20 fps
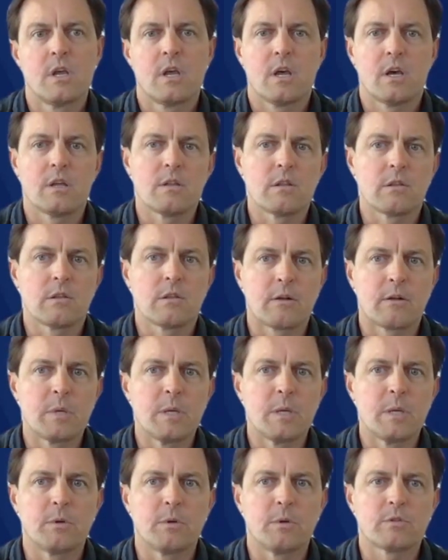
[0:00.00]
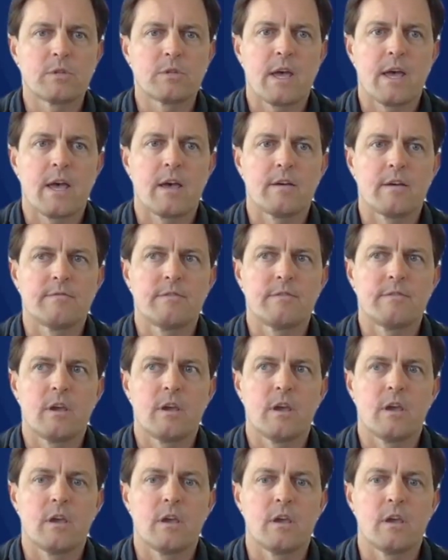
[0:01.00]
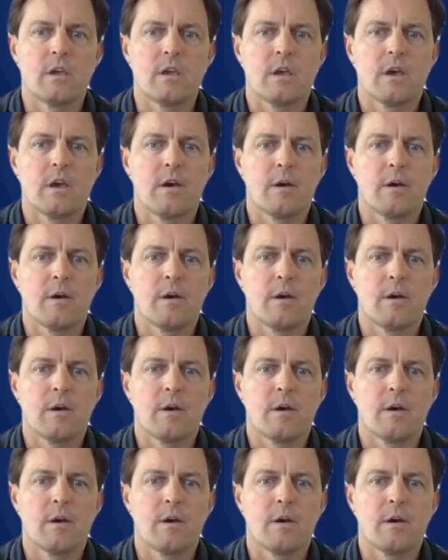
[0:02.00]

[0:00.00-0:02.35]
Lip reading: That allowed people to have a